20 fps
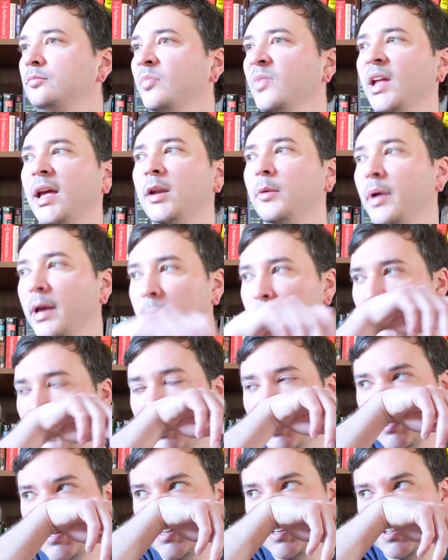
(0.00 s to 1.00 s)
Anyway,
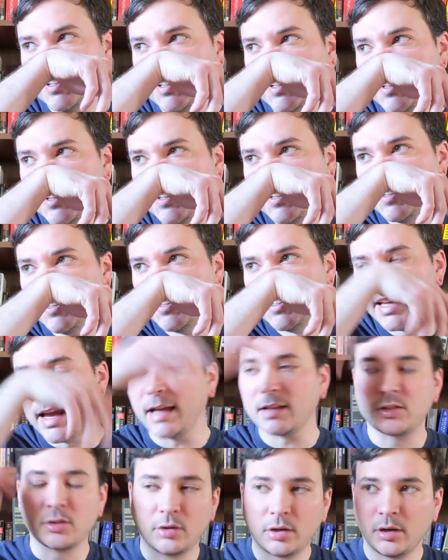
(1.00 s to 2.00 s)

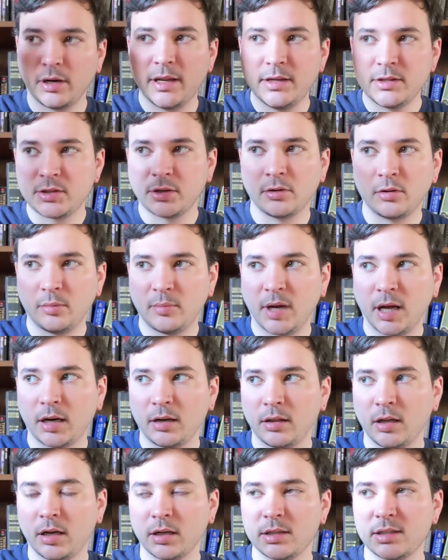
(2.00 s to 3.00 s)
yeah, so her internal
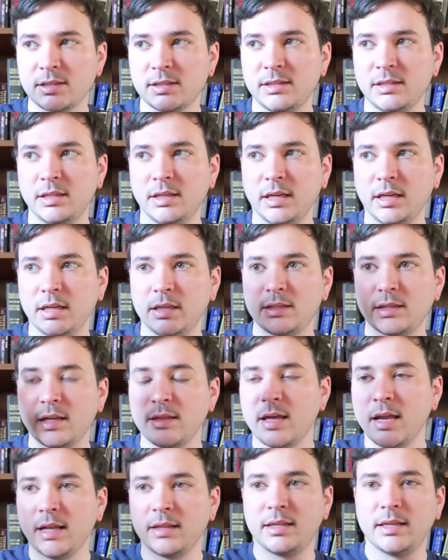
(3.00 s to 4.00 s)
monologue is neat, and
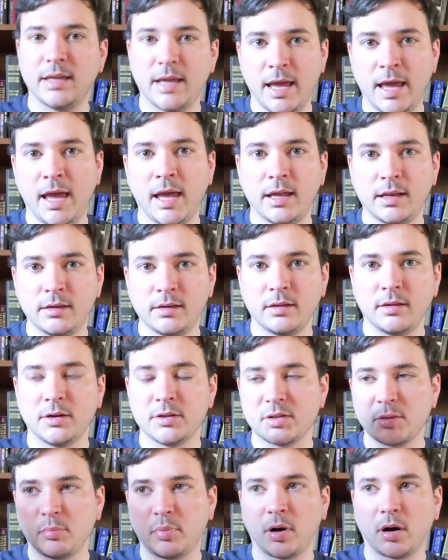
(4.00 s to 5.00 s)
then at the end
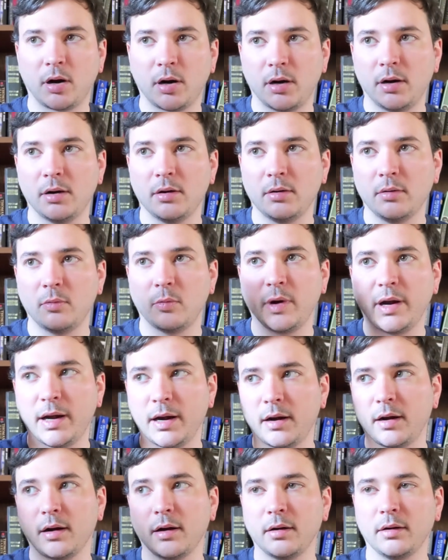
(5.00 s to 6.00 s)
there's a part
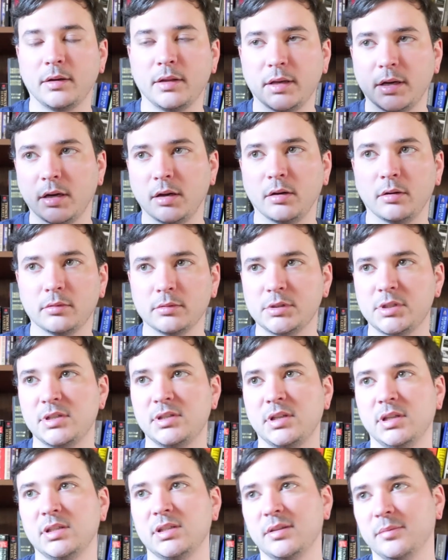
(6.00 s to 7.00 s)
where, she
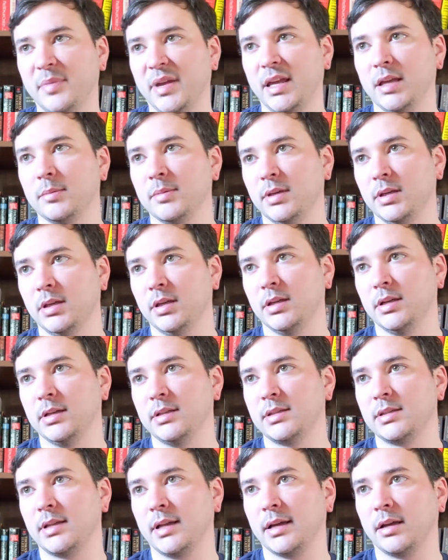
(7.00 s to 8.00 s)
sees the baby and
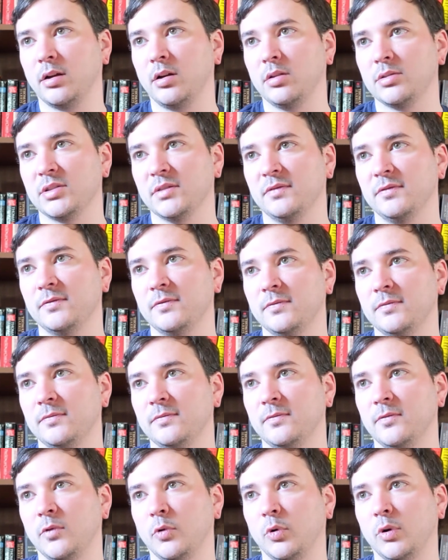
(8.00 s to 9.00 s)
it's like all
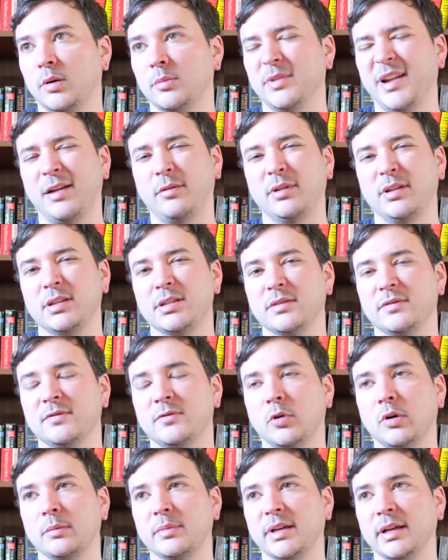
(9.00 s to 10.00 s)
deformed, not really
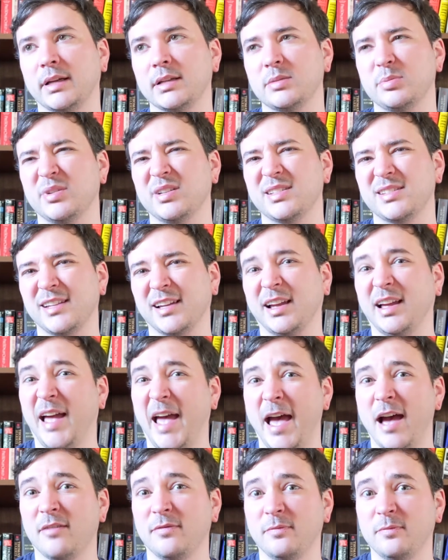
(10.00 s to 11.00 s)
deformed I guess, but it's like
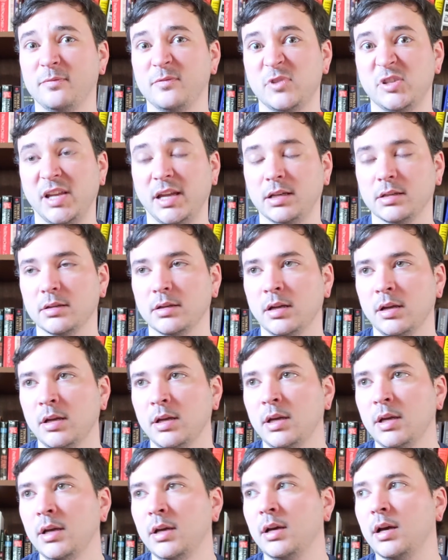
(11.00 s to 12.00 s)
half Satan.
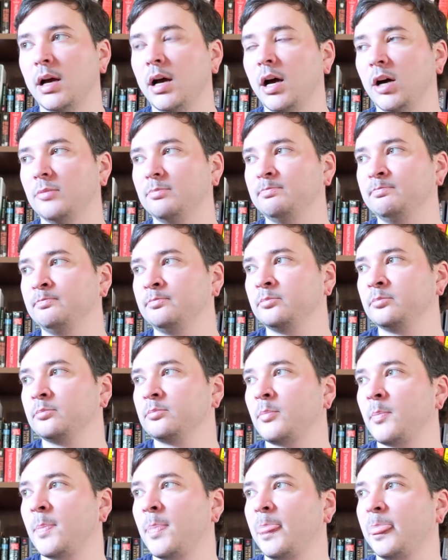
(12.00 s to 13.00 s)

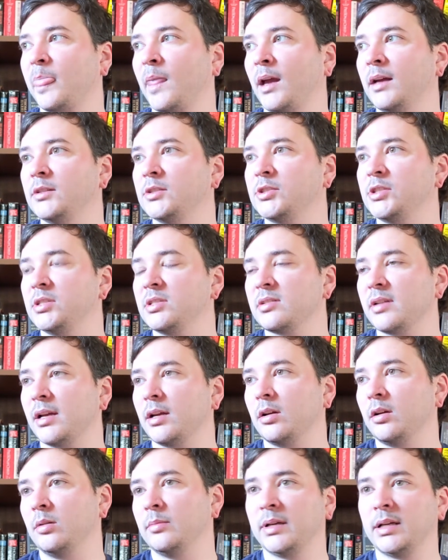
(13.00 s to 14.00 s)
And she's
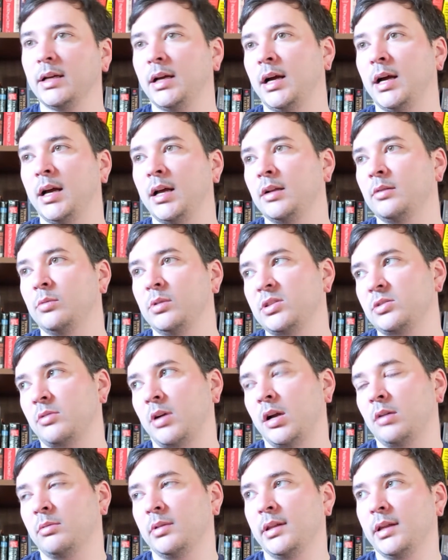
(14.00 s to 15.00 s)
like, oh my god, what's
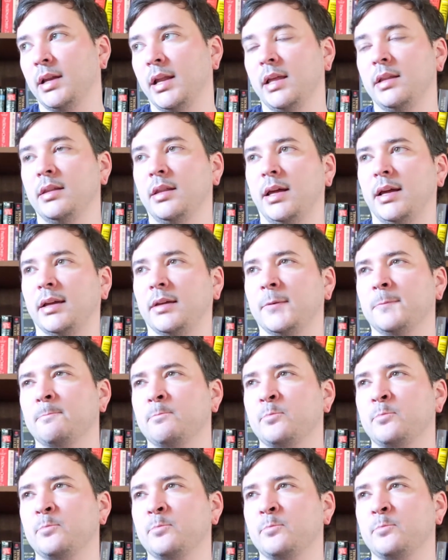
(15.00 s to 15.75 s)
wrong with it? And like,